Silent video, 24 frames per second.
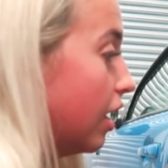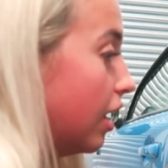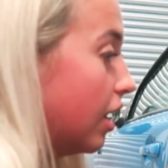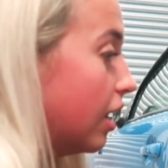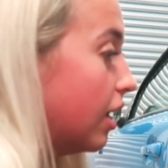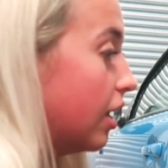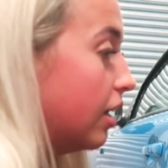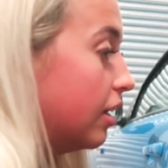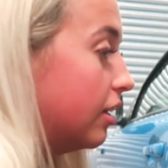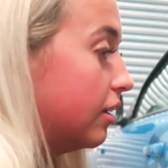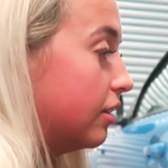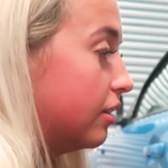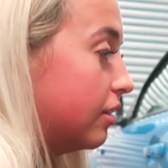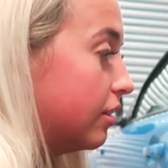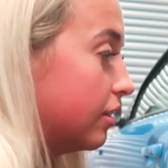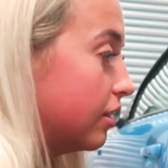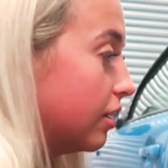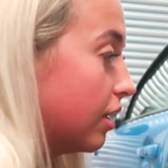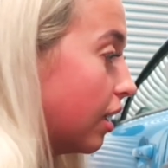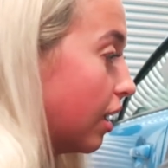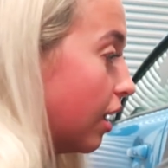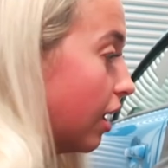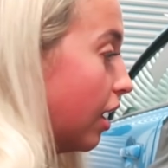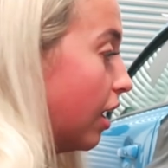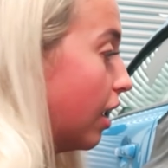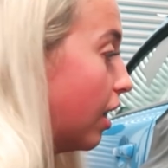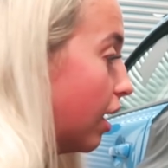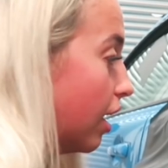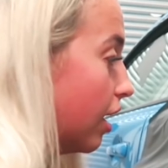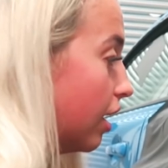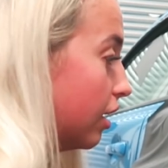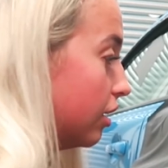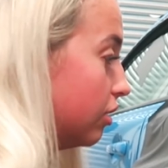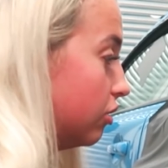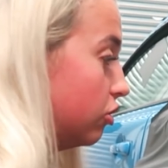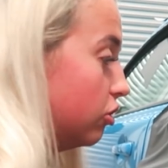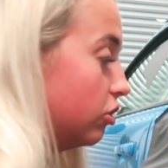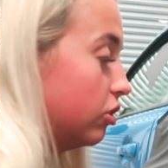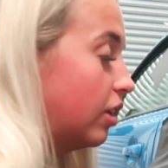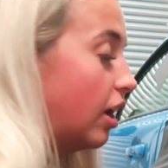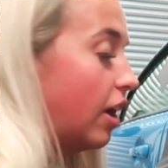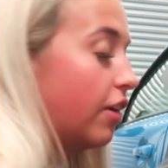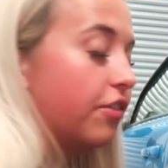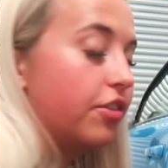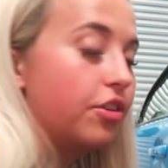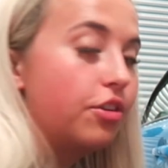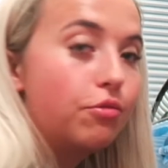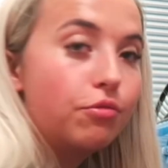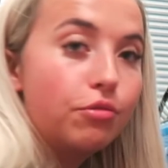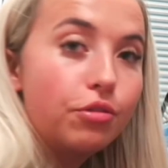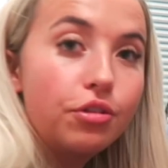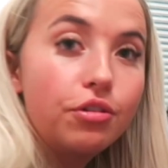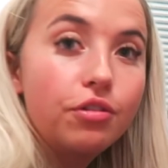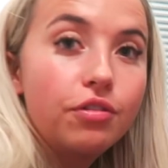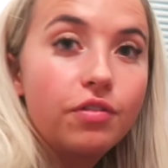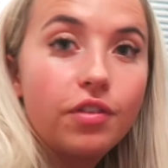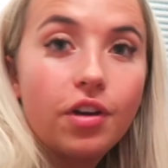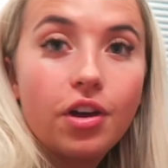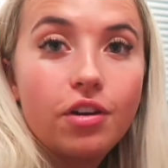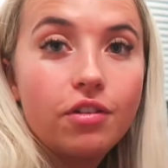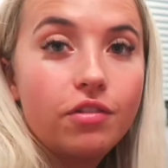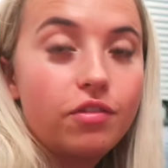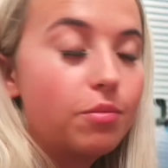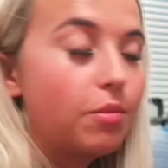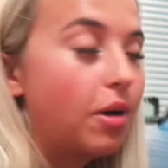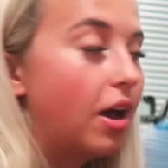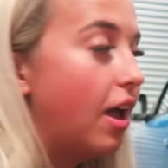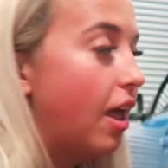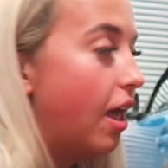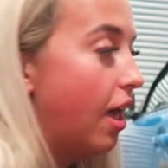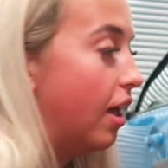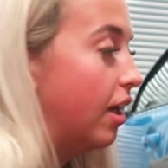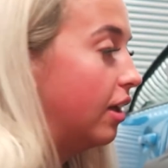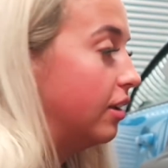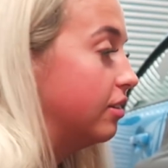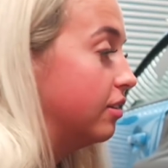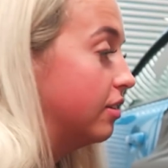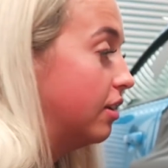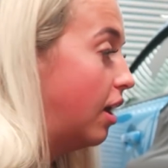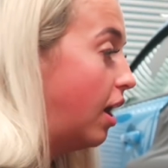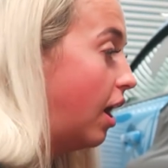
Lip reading: is just having a roof over my head.